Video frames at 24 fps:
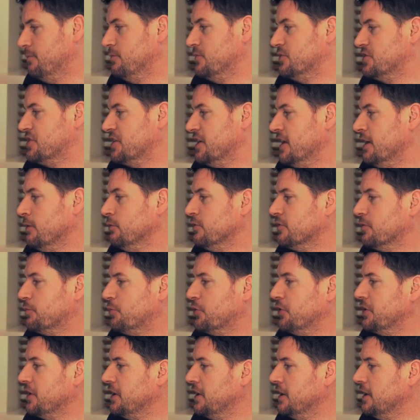Today was a
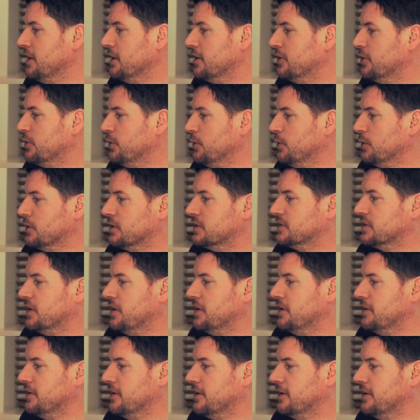pretty cool
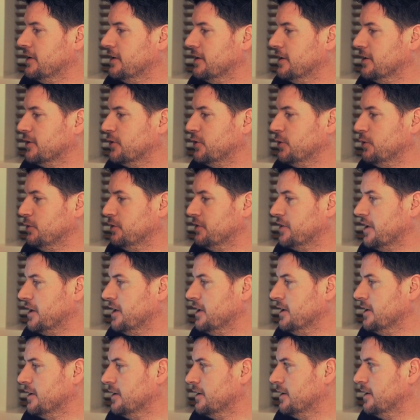day
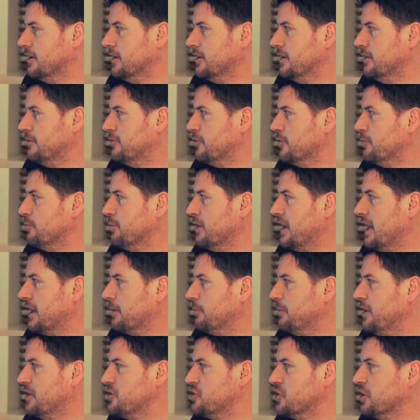for
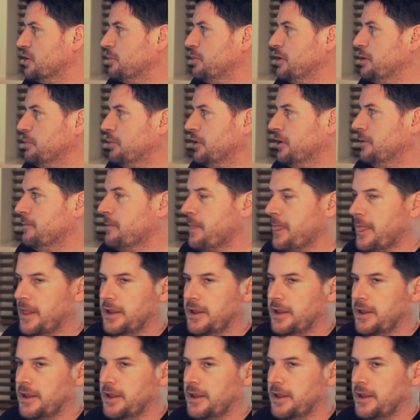Blackmagic people.